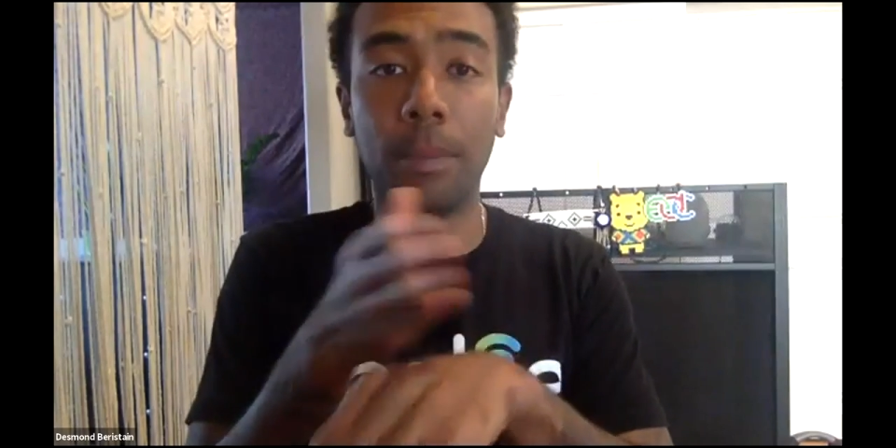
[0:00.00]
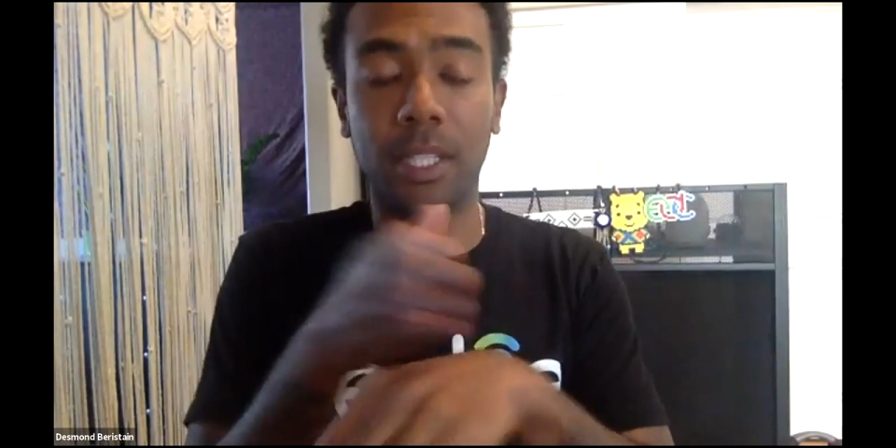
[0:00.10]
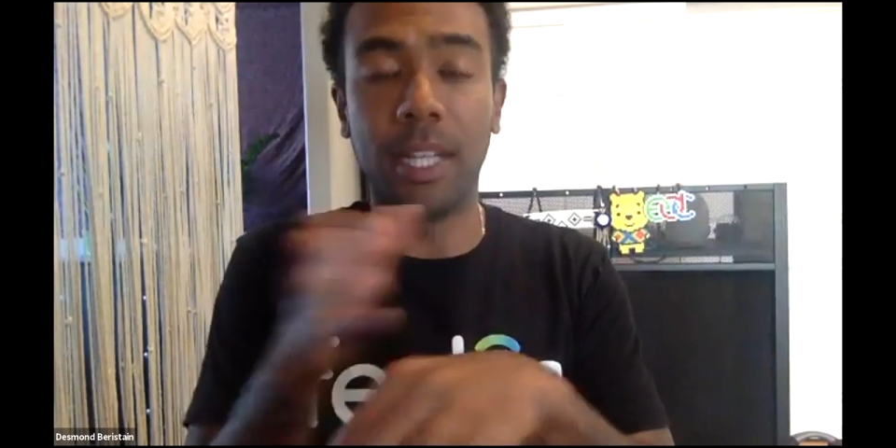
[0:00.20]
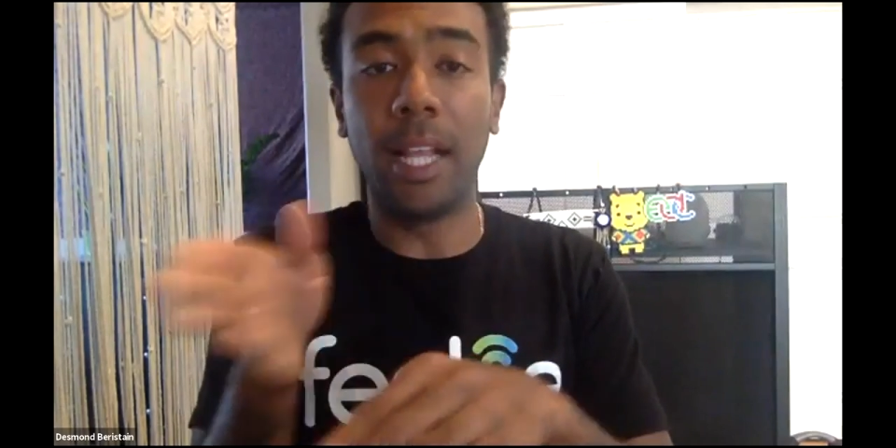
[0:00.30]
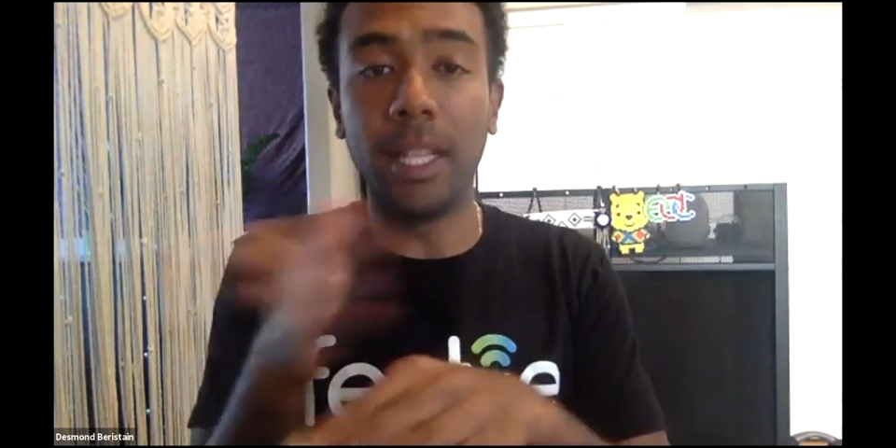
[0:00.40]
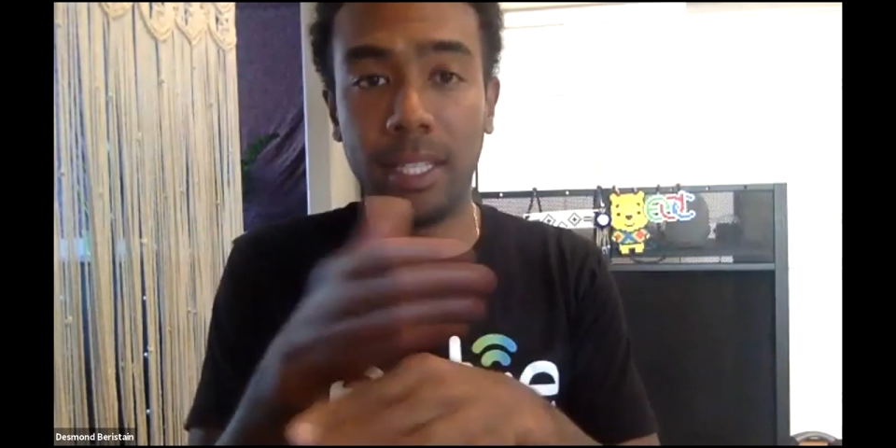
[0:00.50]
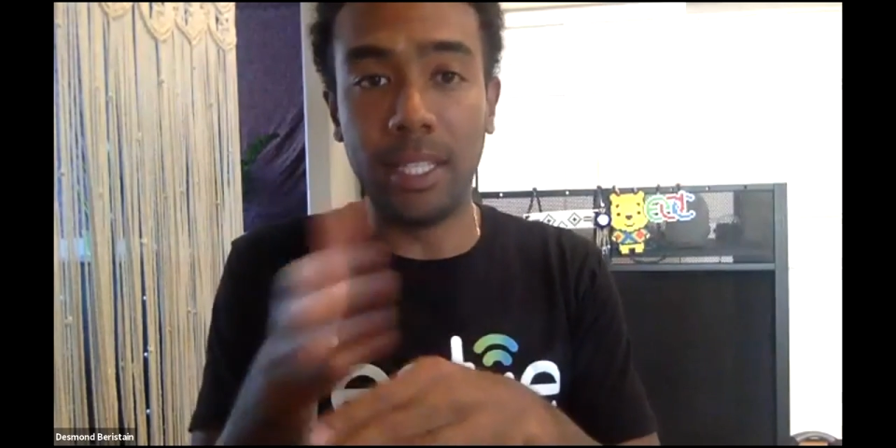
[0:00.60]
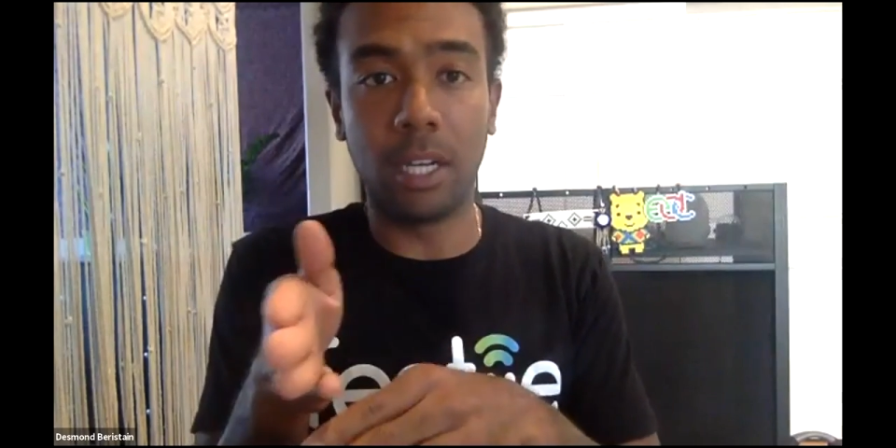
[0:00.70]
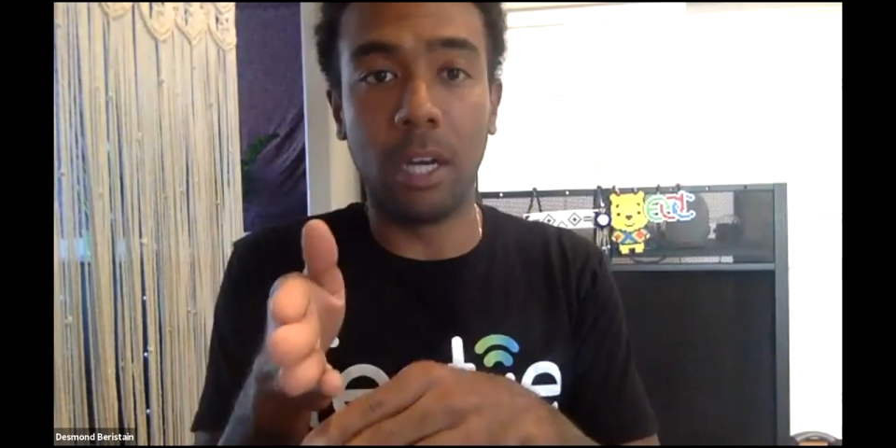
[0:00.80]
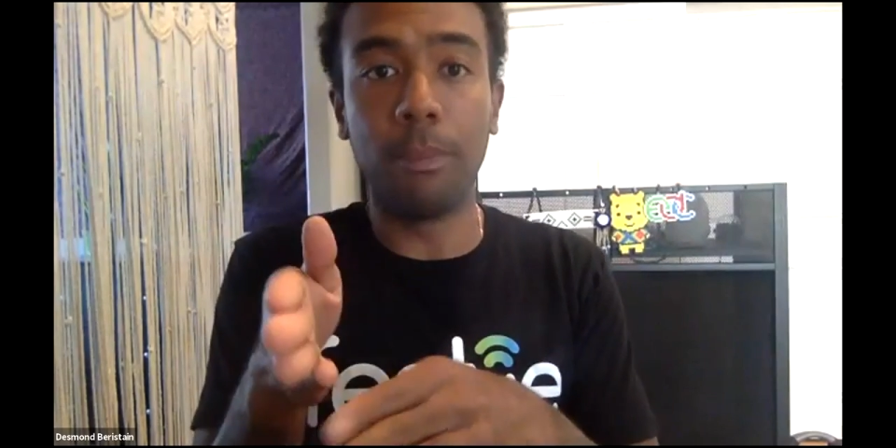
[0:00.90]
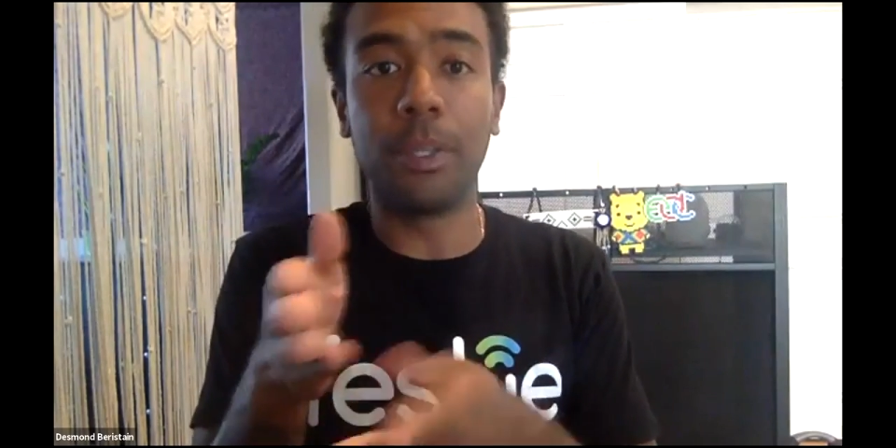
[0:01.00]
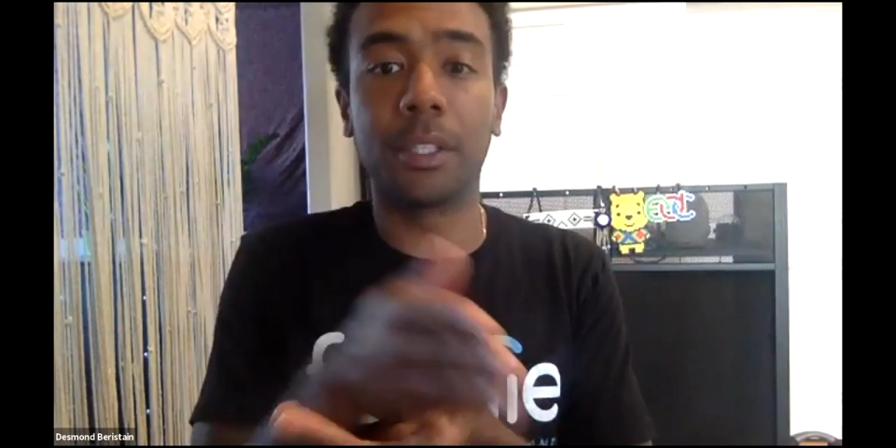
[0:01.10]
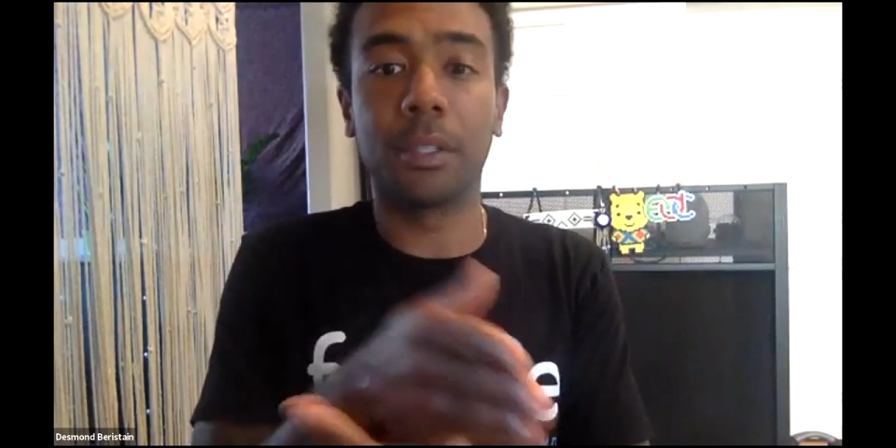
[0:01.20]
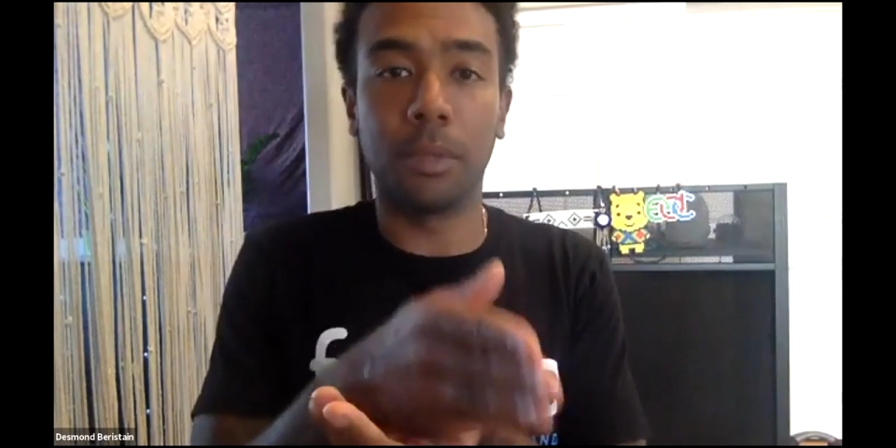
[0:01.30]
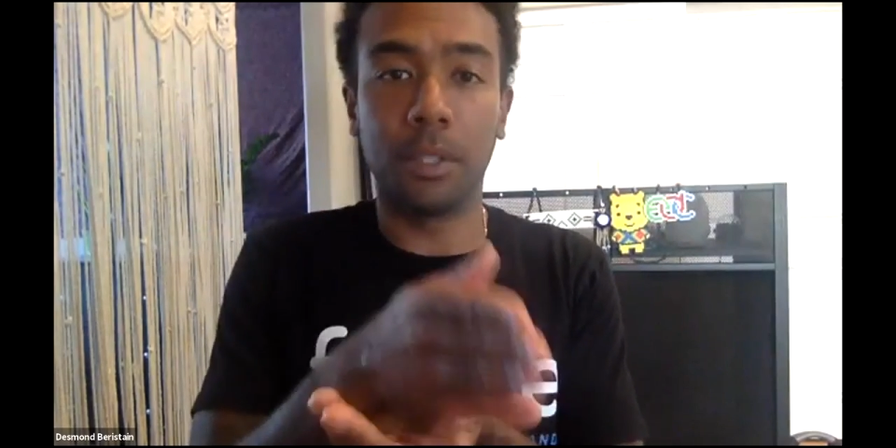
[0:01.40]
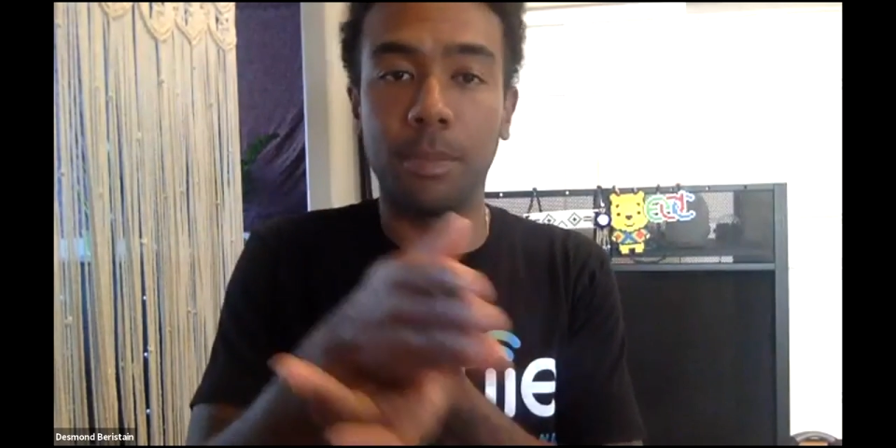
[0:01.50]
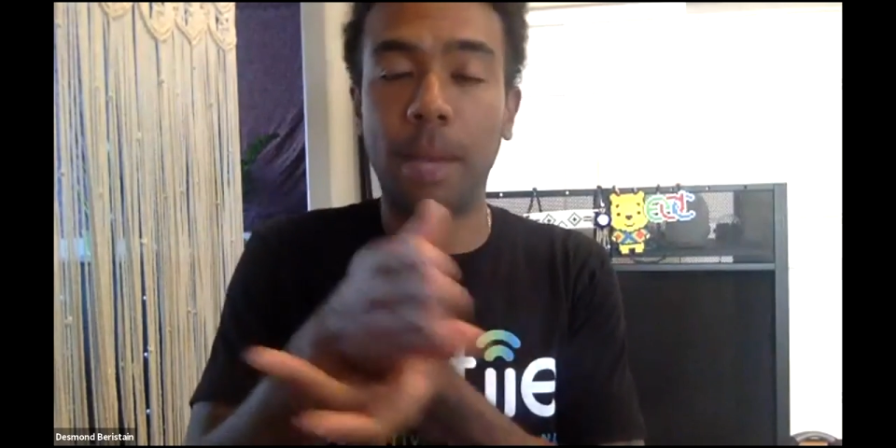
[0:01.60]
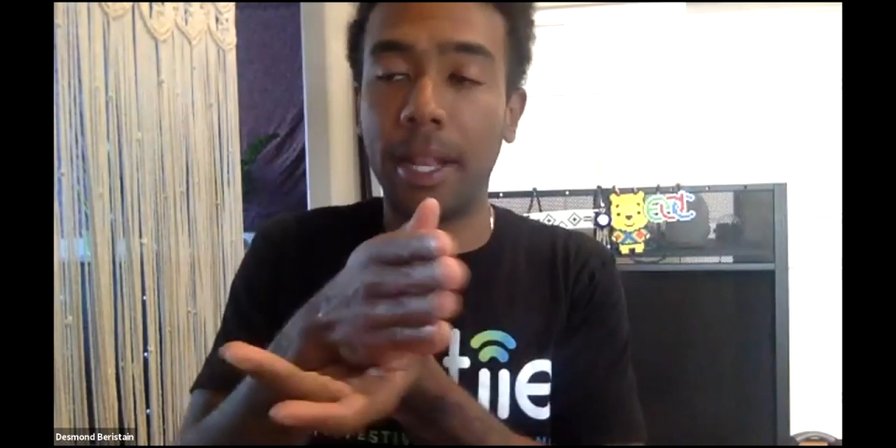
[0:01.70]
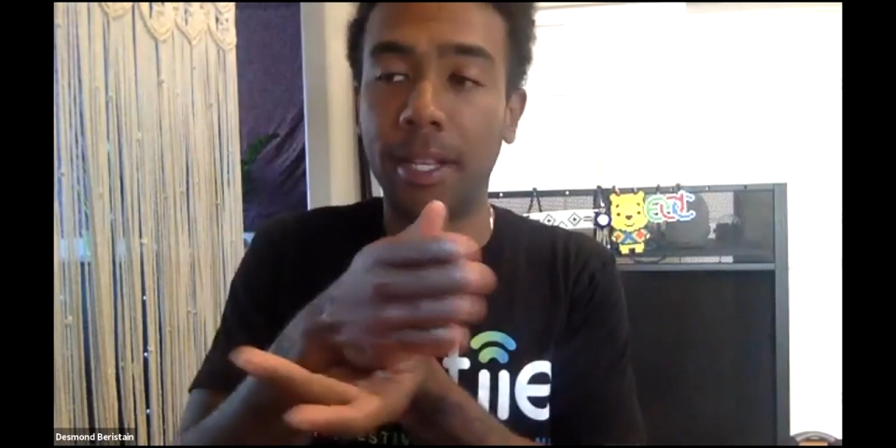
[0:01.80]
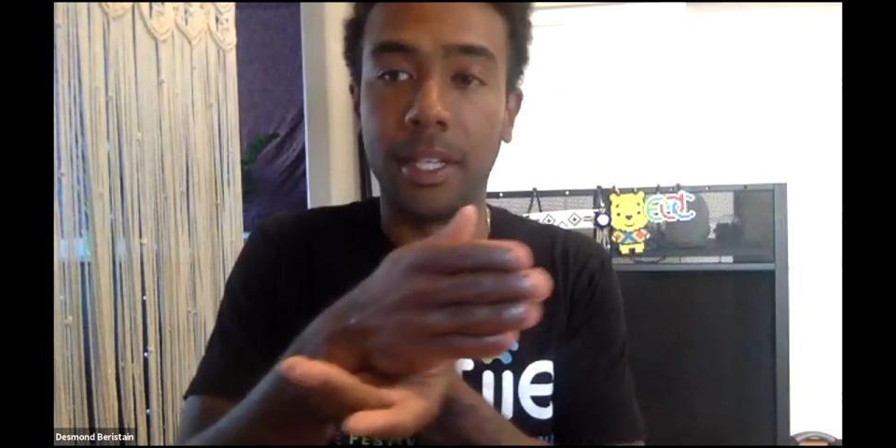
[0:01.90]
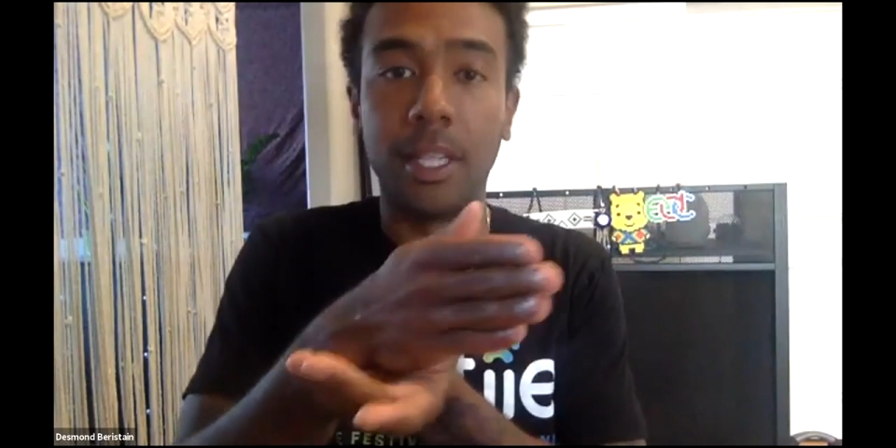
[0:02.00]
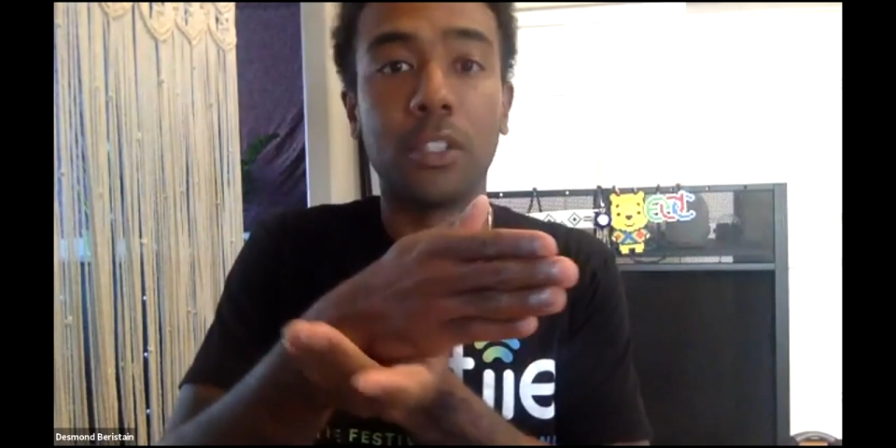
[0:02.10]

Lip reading: It's an LED compass, which is patented.